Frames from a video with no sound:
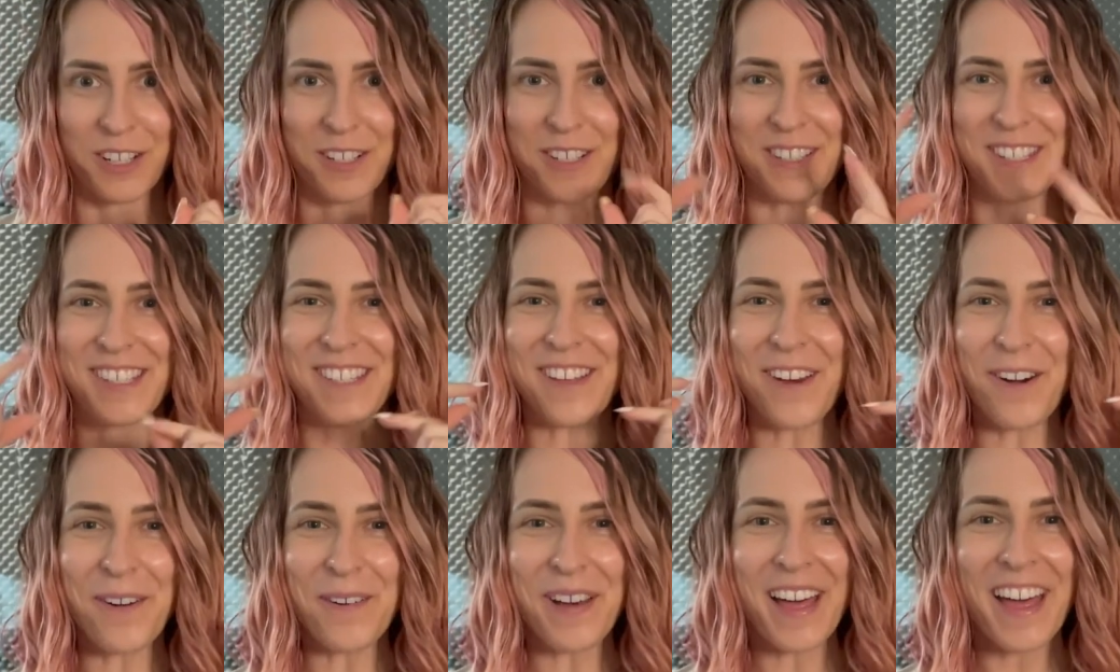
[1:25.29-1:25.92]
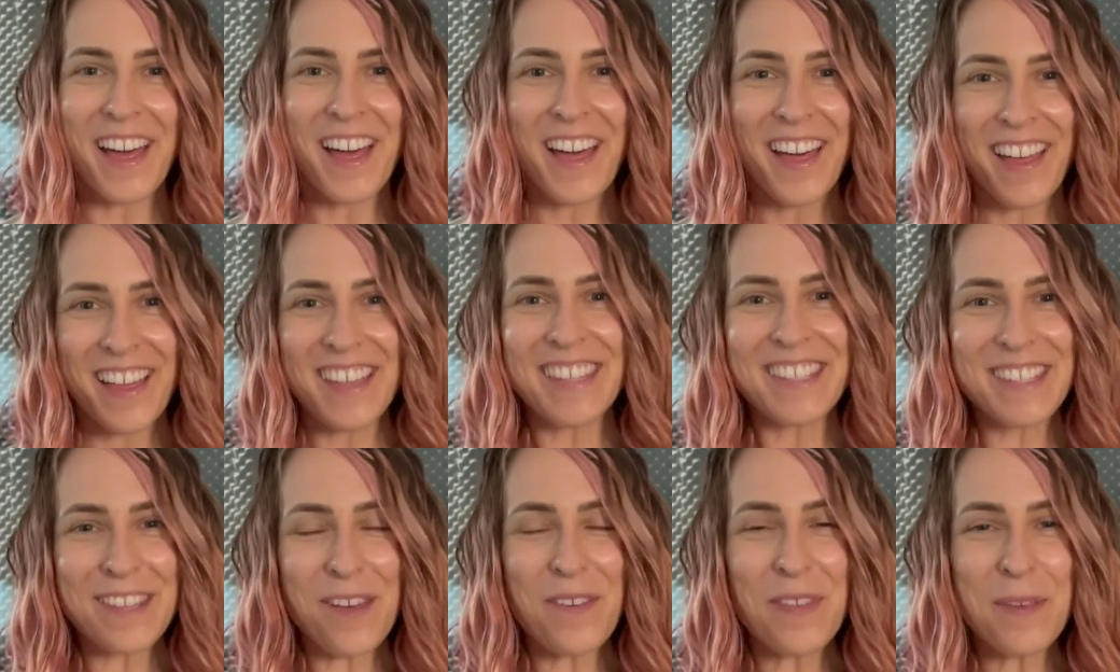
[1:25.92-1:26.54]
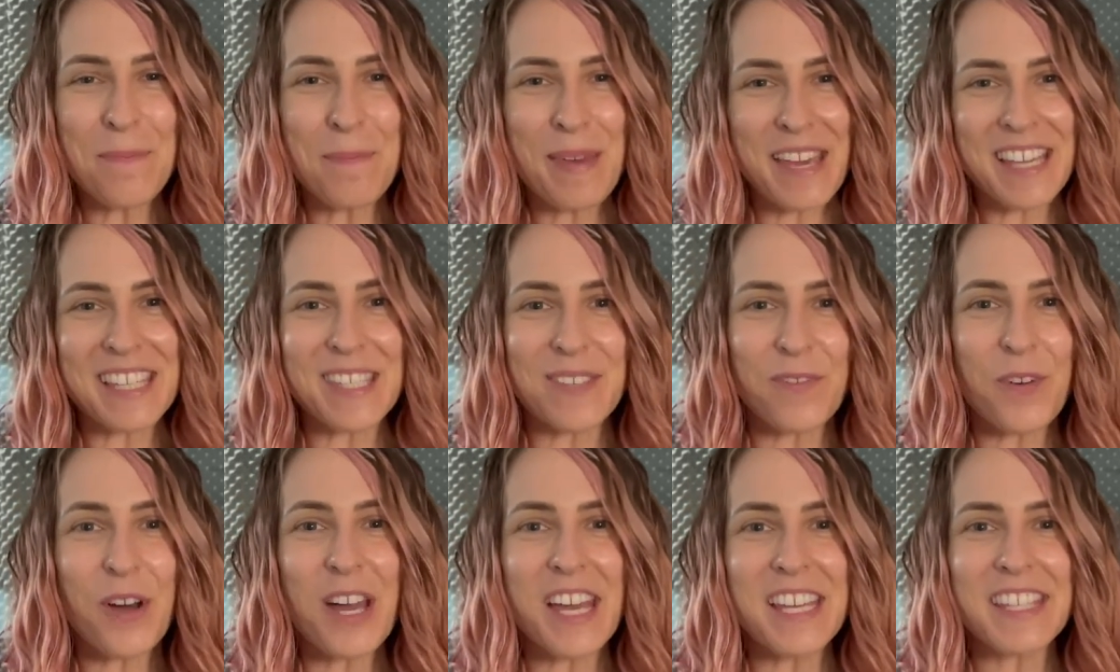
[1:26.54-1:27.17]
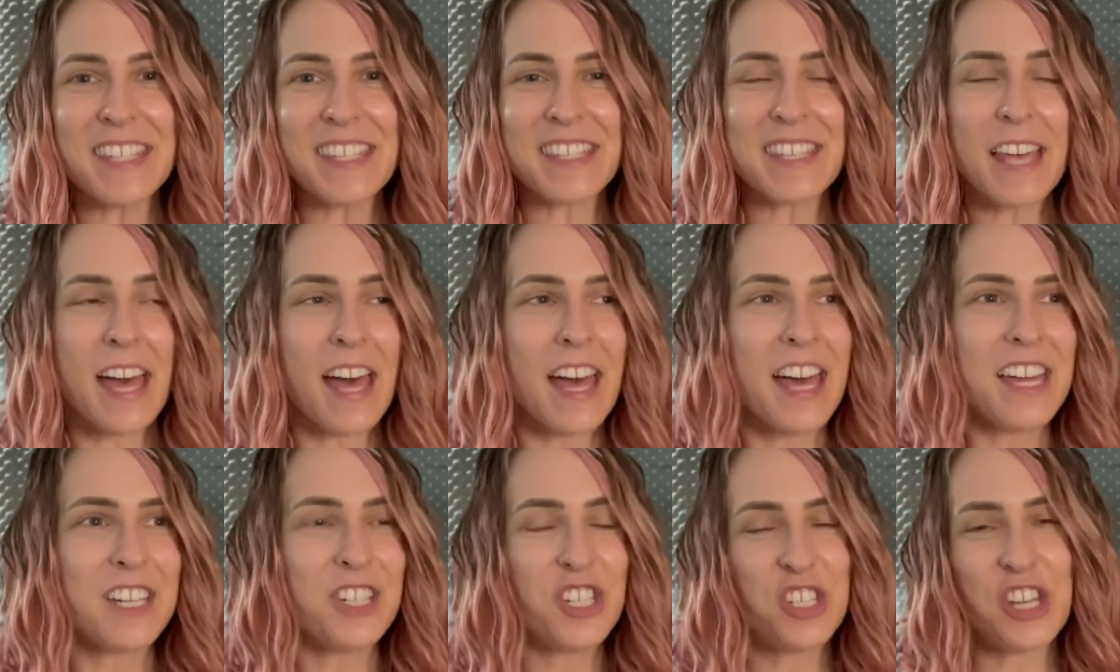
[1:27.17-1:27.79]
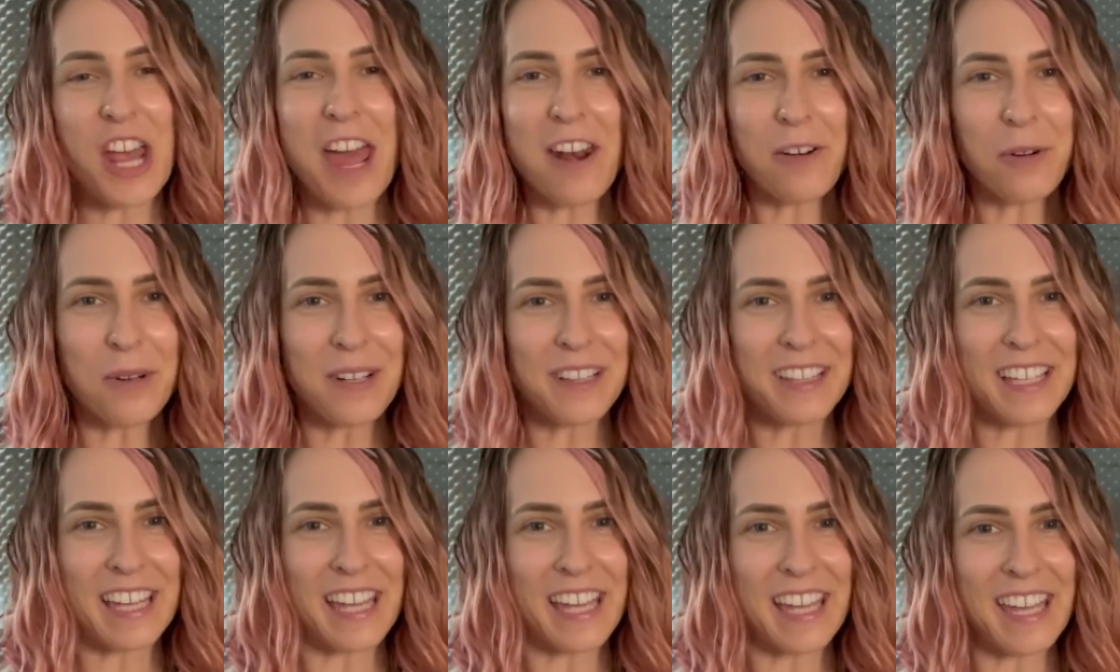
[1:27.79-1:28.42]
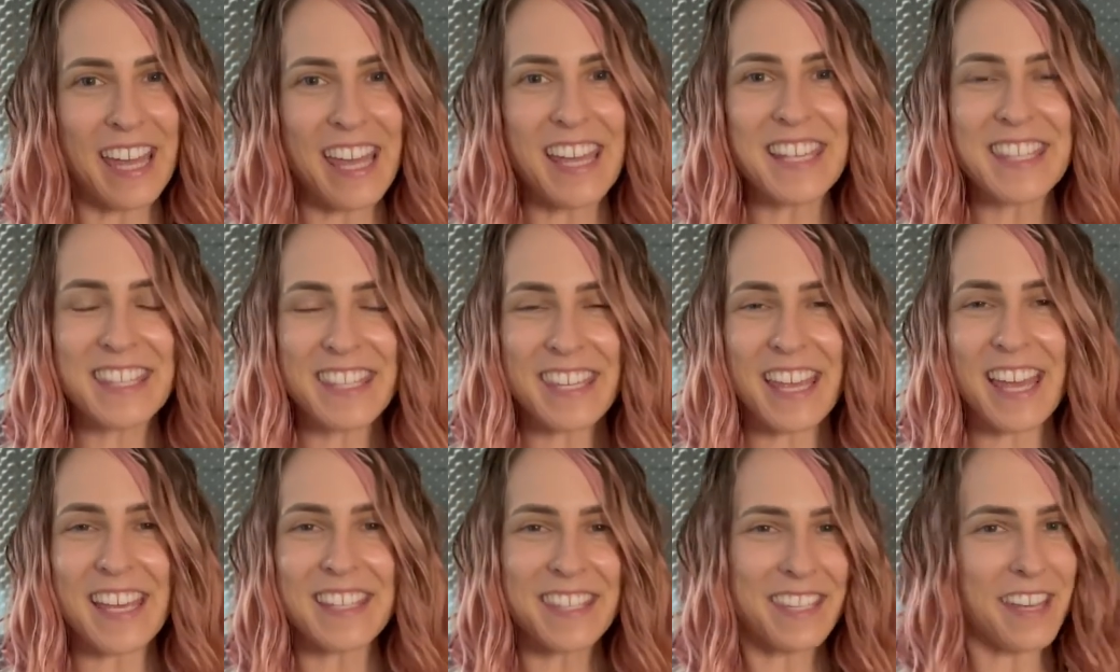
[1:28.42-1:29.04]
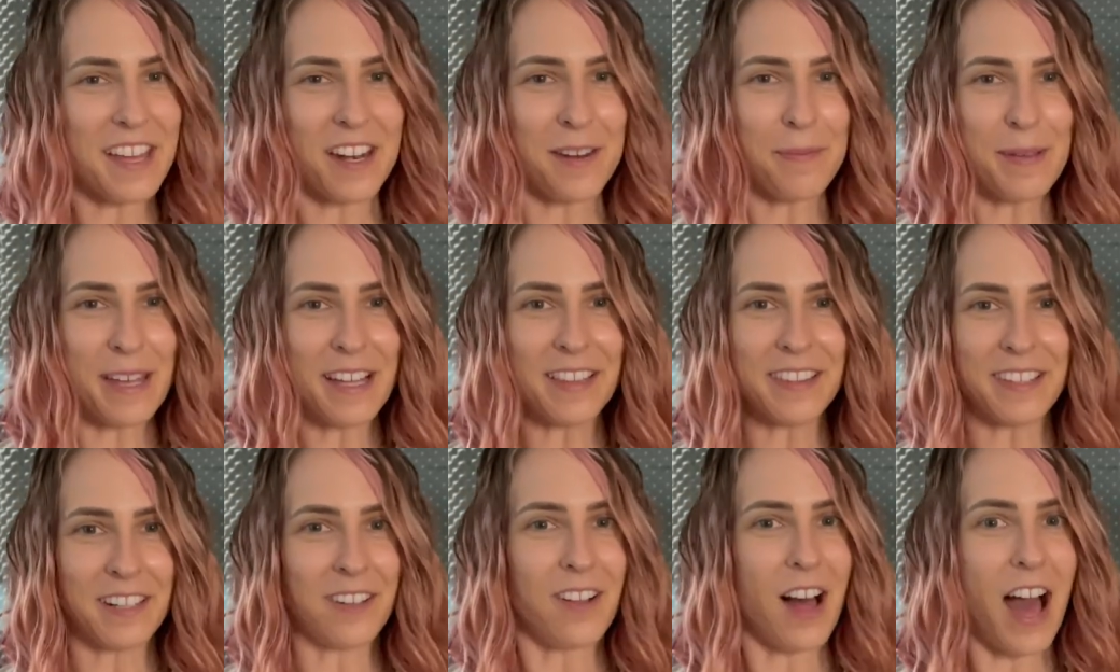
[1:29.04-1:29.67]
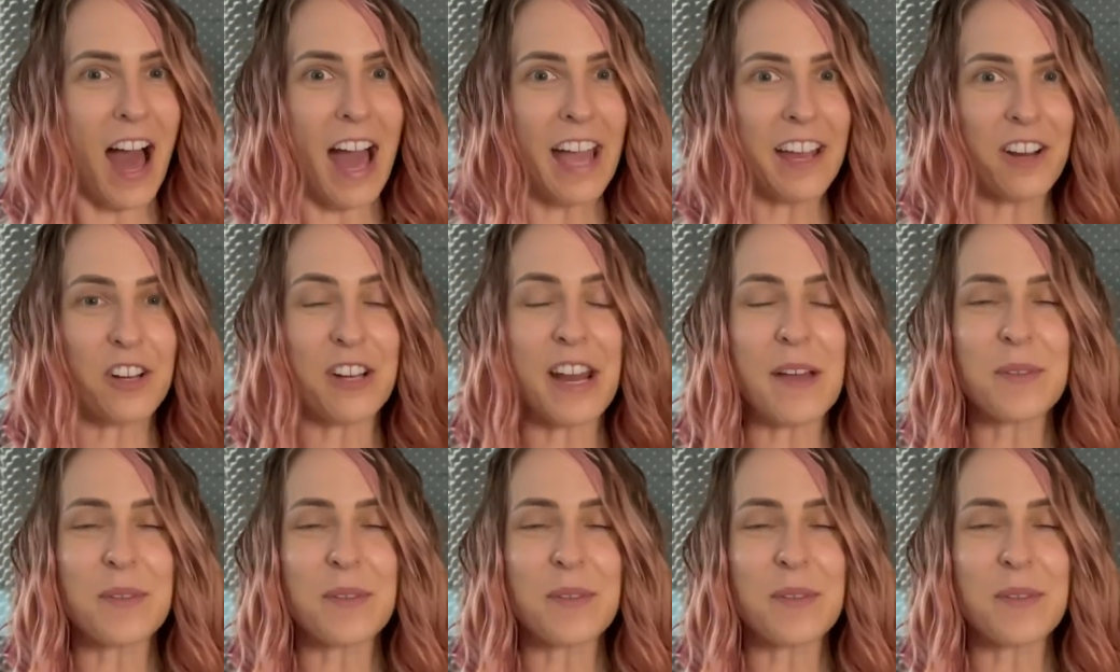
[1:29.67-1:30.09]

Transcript: So the mixed voice generally is gonna be a little higher.